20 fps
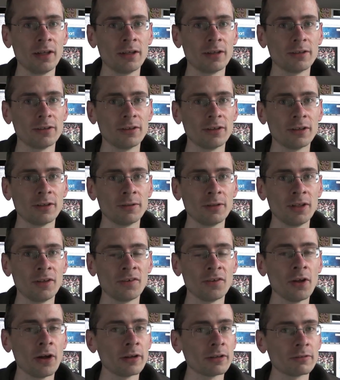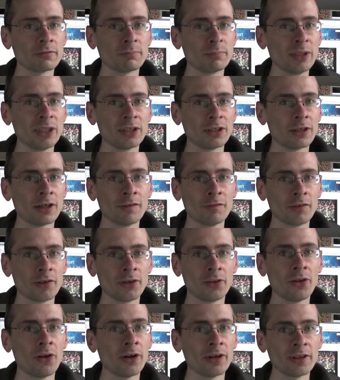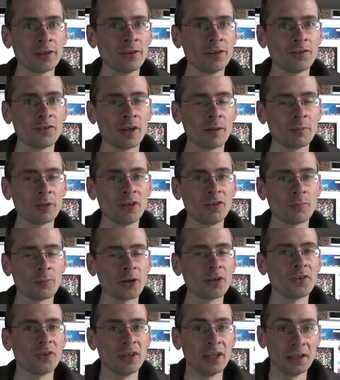and it's not being covered a lot in the Japanese press.